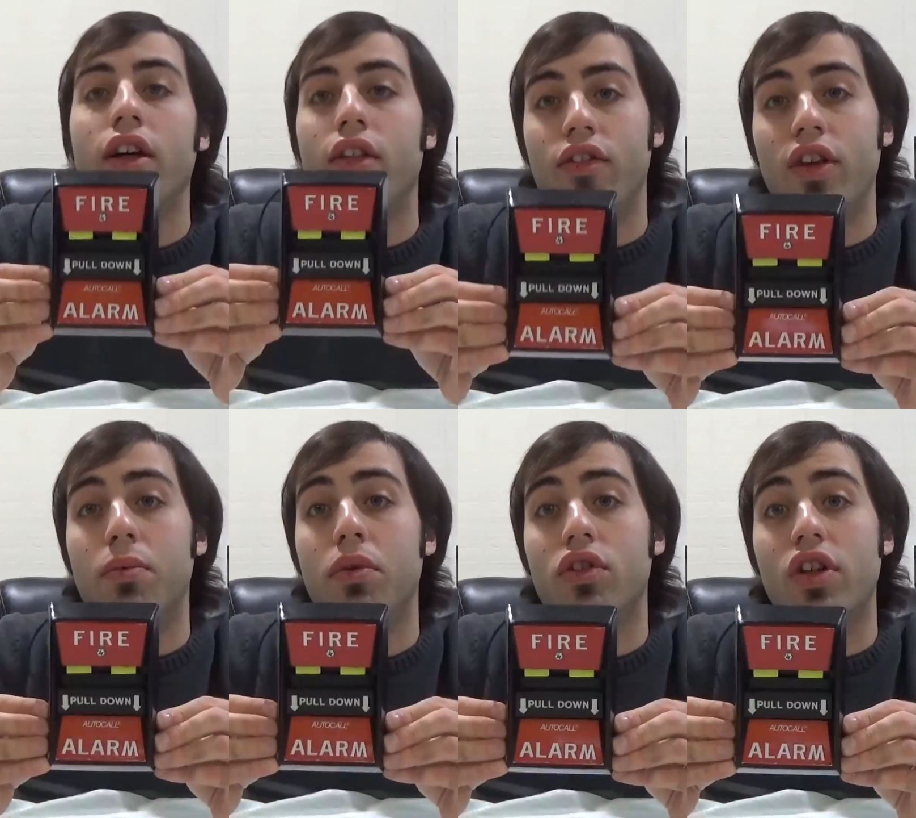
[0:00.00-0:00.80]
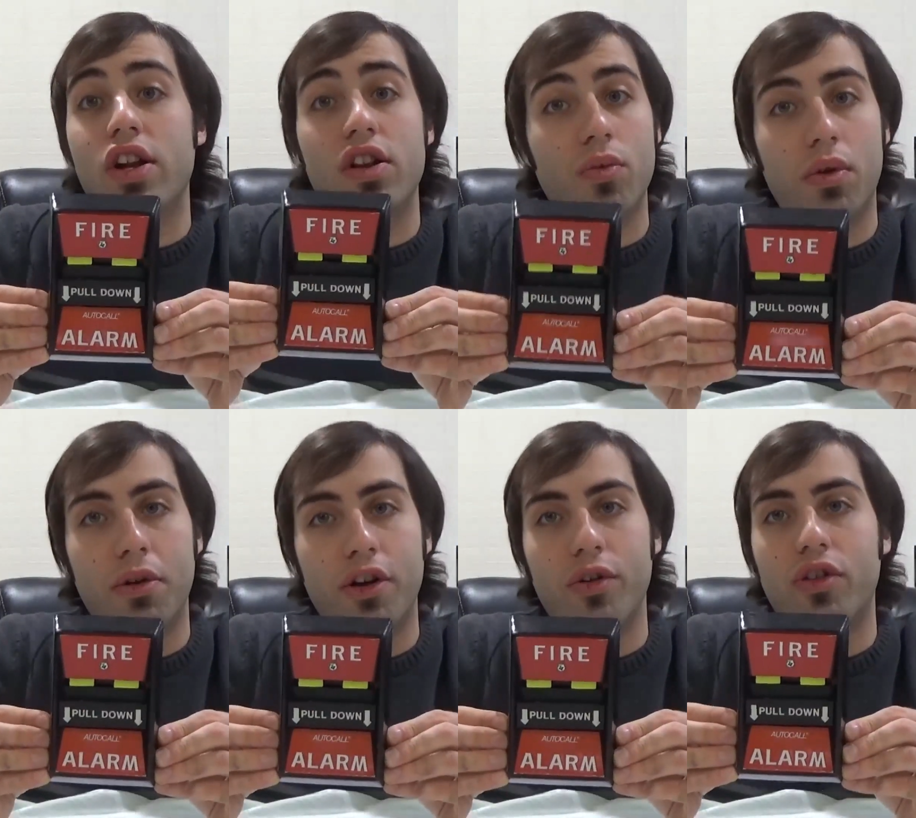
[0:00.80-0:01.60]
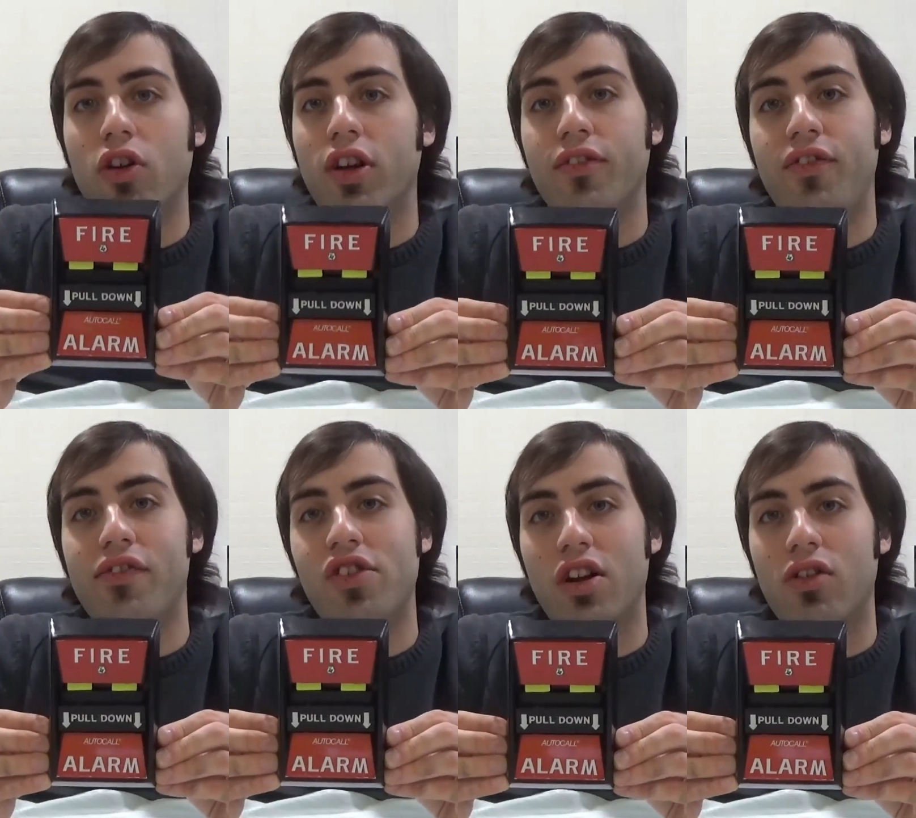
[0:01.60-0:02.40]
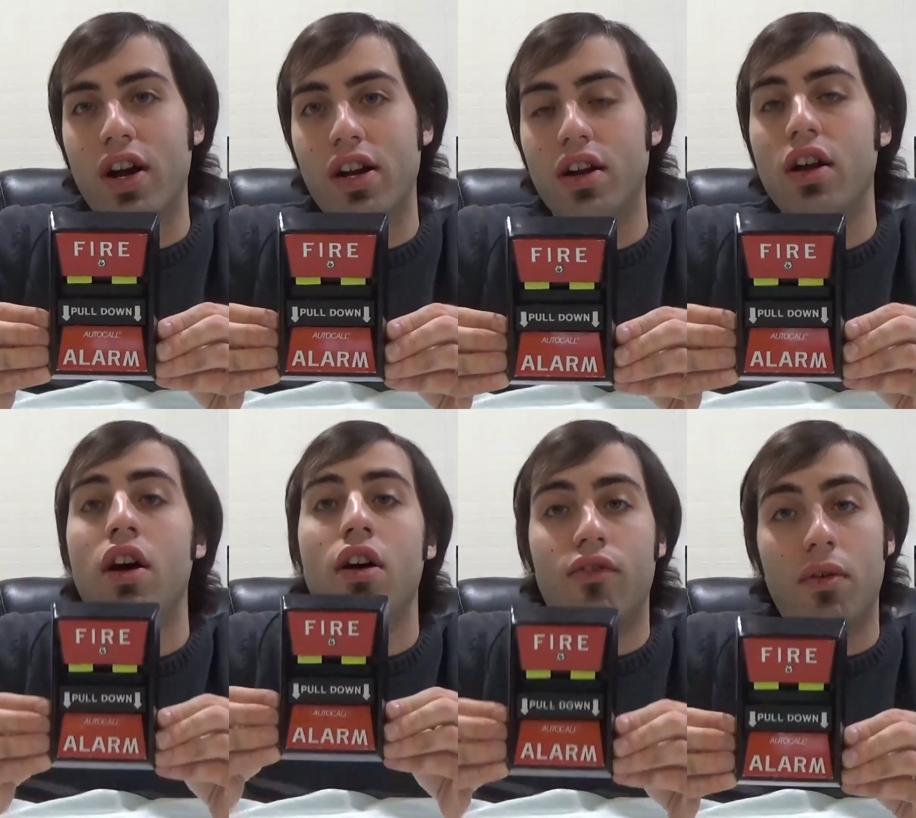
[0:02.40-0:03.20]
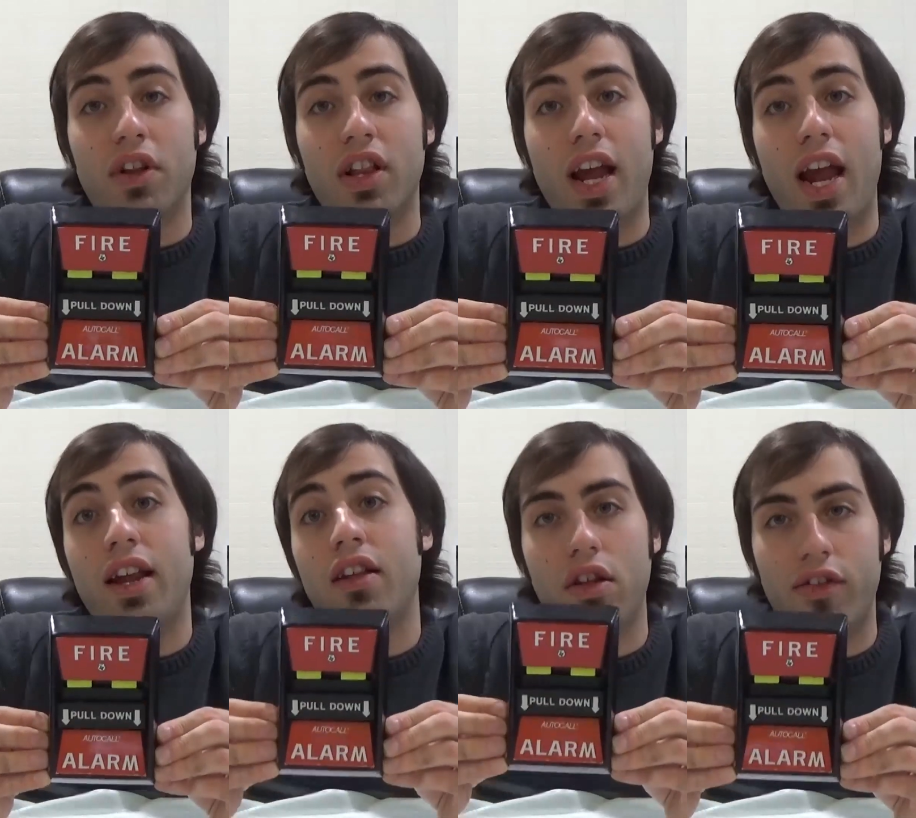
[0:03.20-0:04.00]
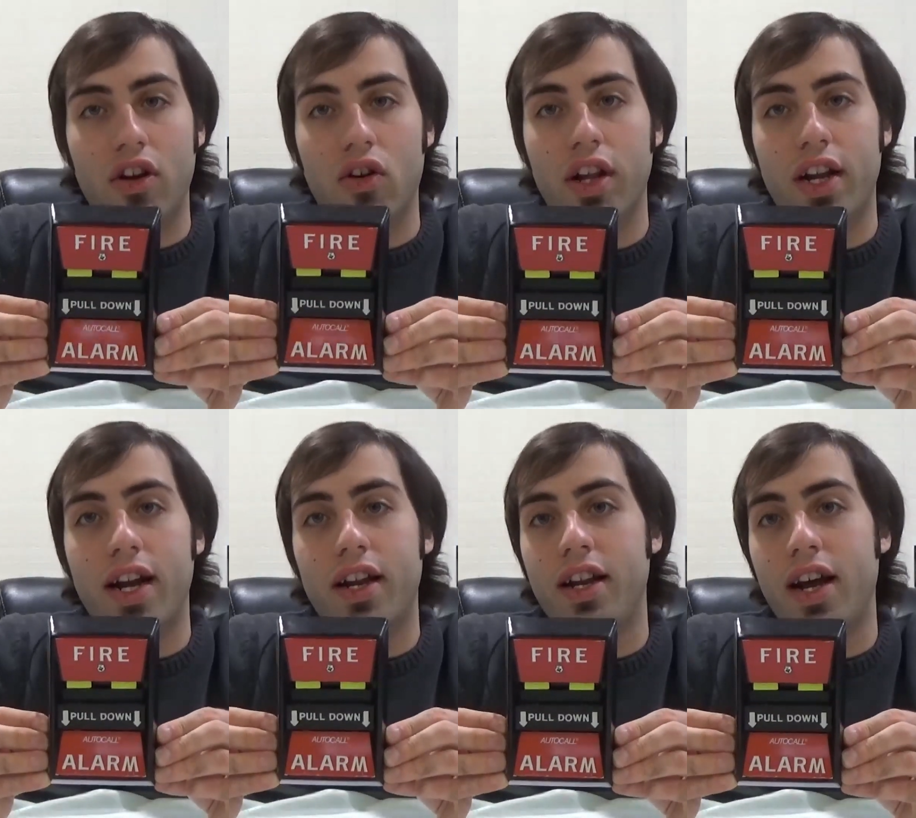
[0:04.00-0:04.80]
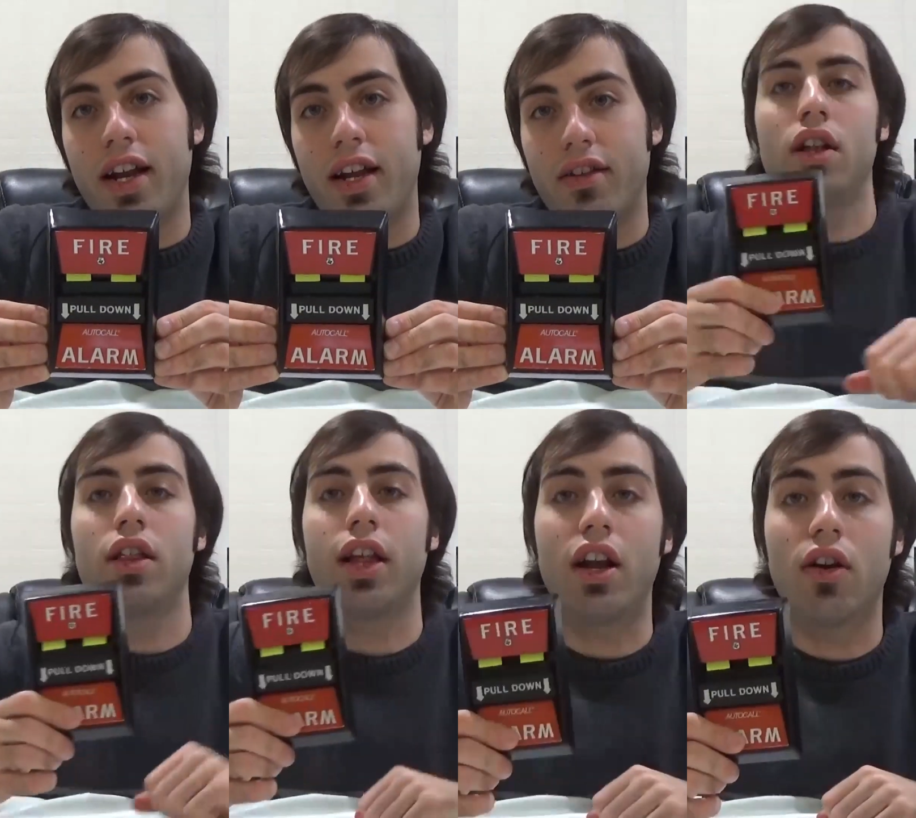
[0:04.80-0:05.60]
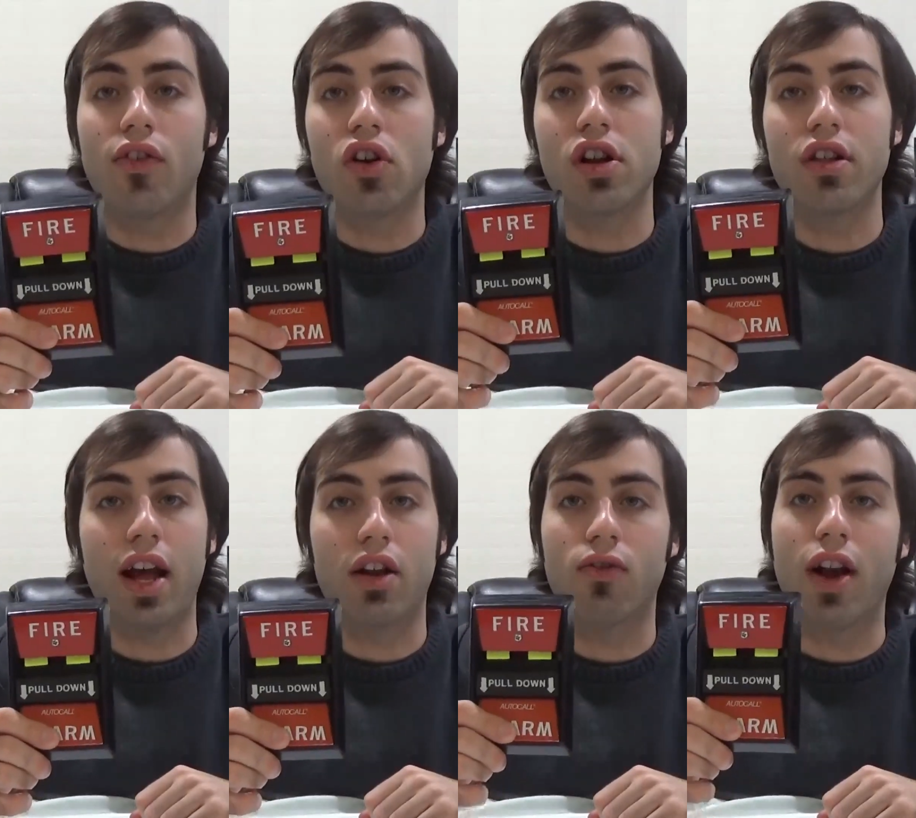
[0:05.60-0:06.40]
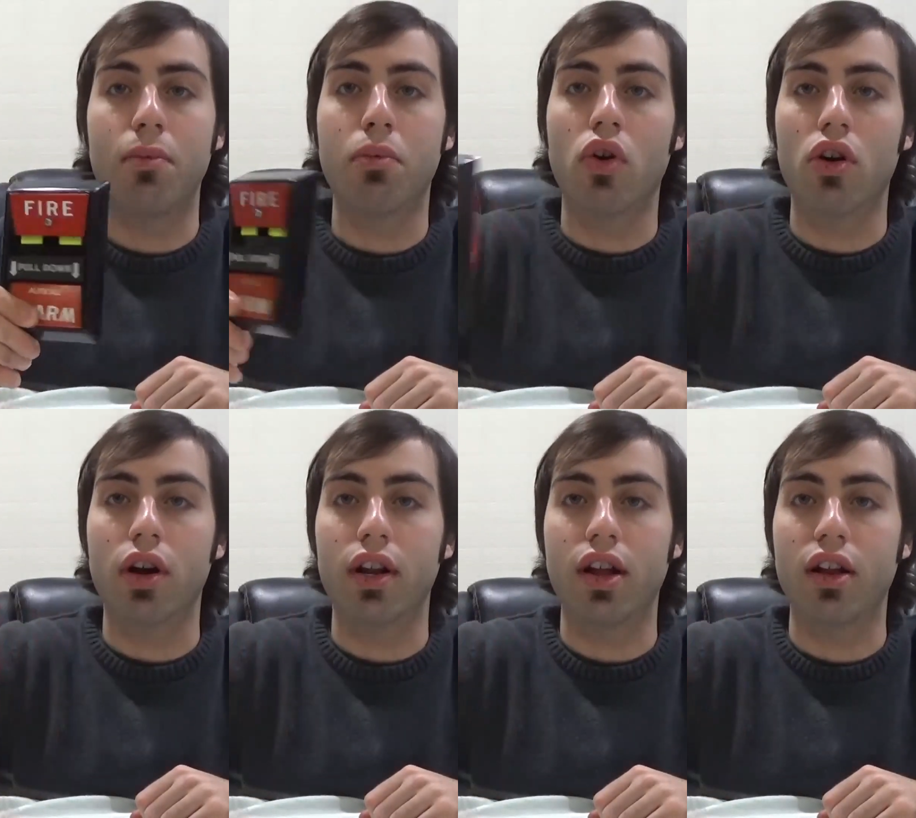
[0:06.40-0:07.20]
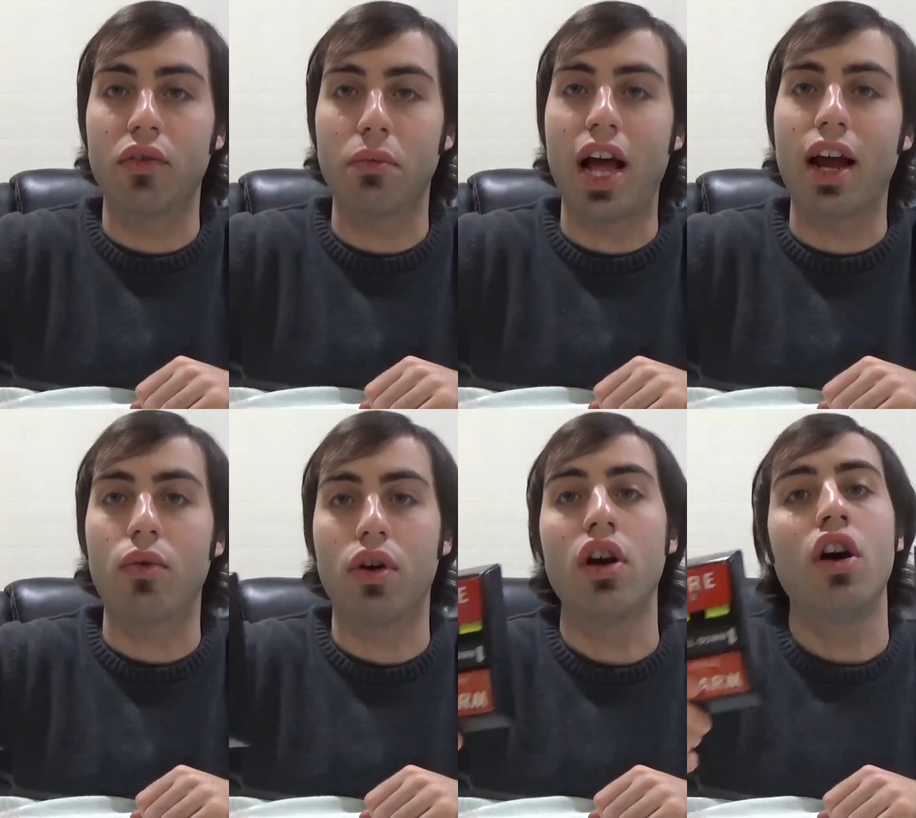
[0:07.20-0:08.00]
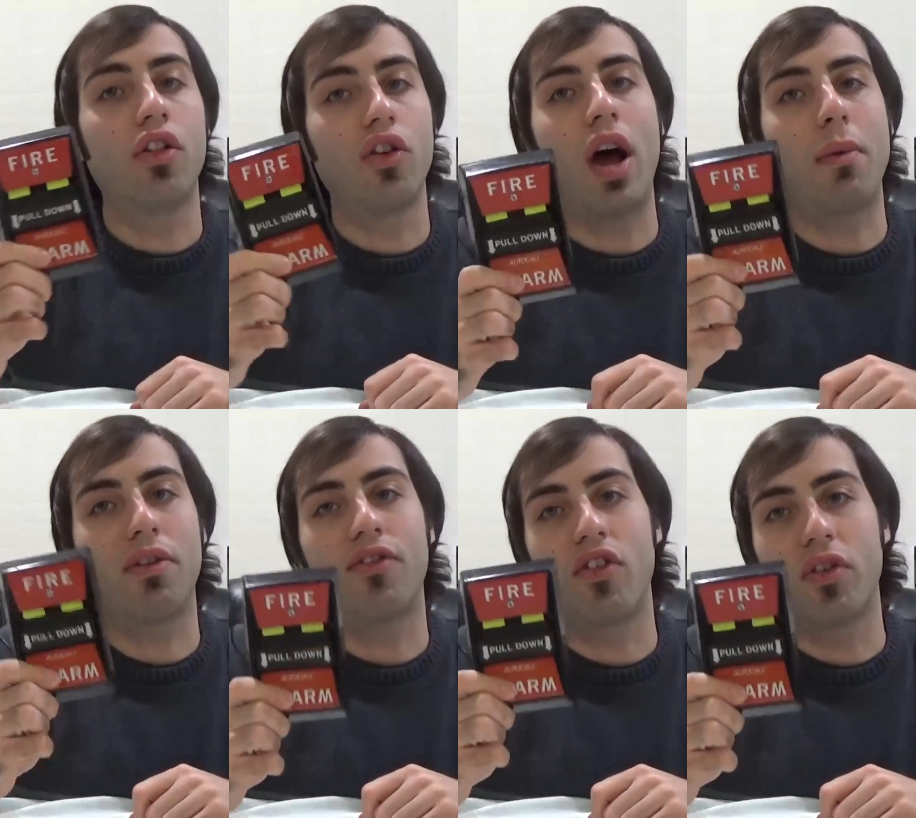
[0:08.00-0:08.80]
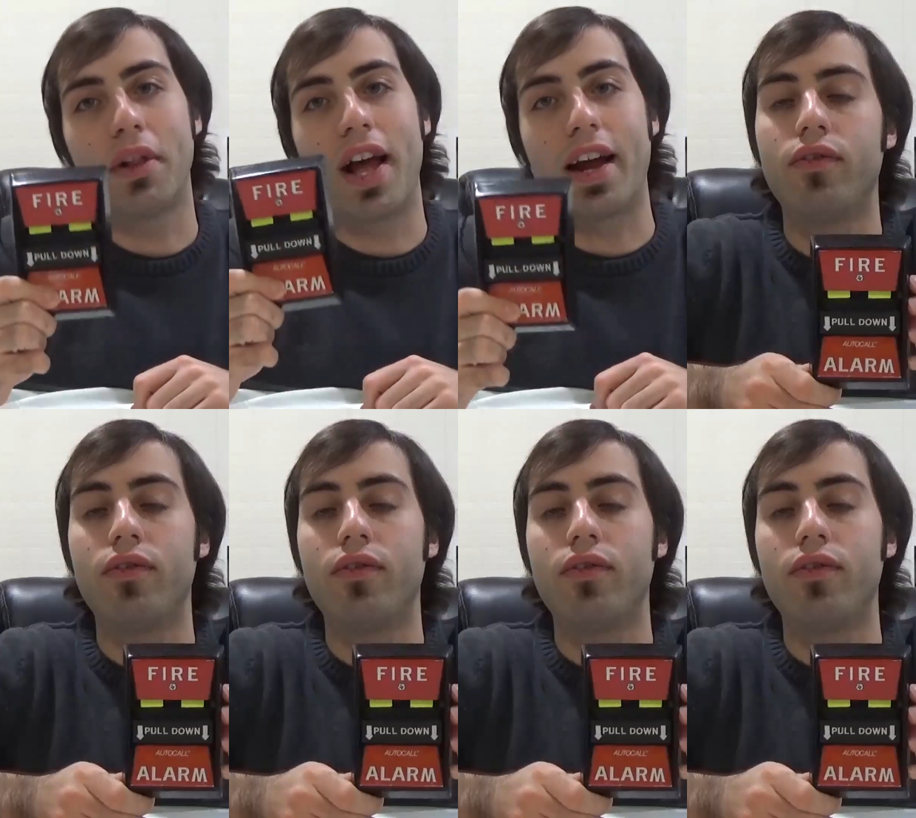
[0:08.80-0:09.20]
These pull stations were produced during the 5th generation, from the late 80s to the early 1990s. Later versions had a red border instead of a black one, although I prefer the black.